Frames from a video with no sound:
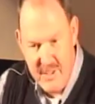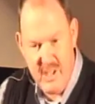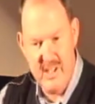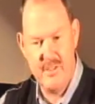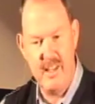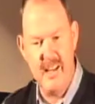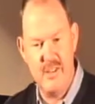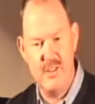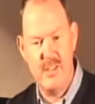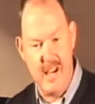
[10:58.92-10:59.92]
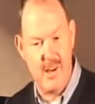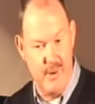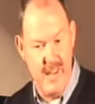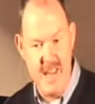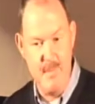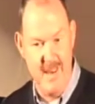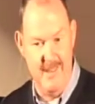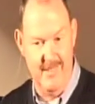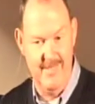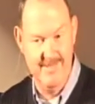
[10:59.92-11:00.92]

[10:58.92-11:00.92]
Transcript: she decided to check her email